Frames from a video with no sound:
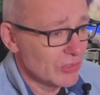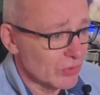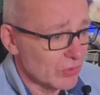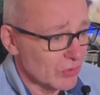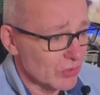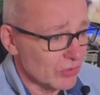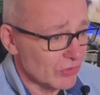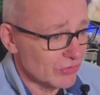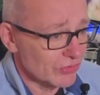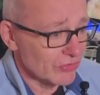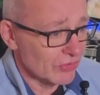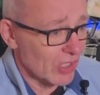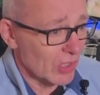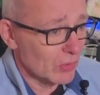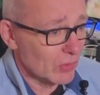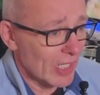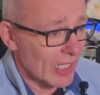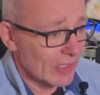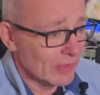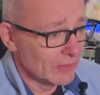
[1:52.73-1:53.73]
your
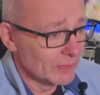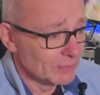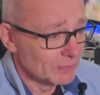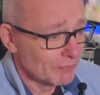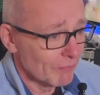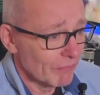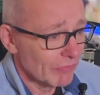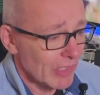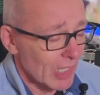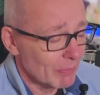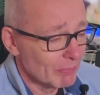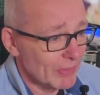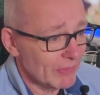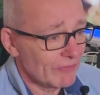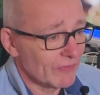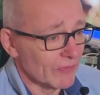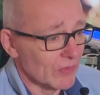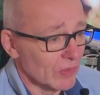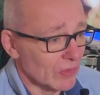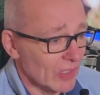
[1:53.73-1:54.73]
controller
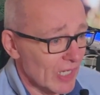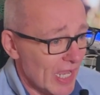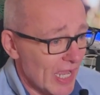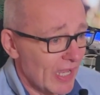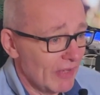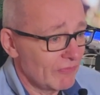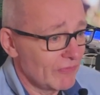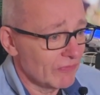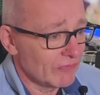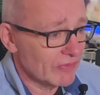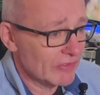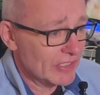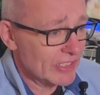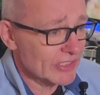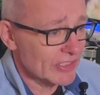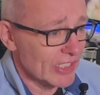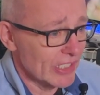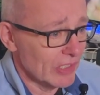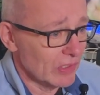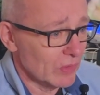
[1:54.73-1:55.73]
before every
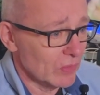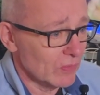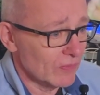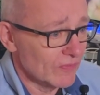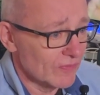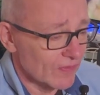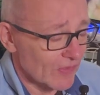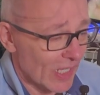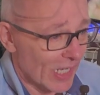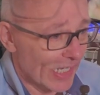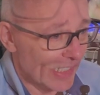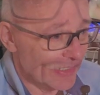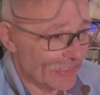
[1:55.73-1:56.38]
single flight.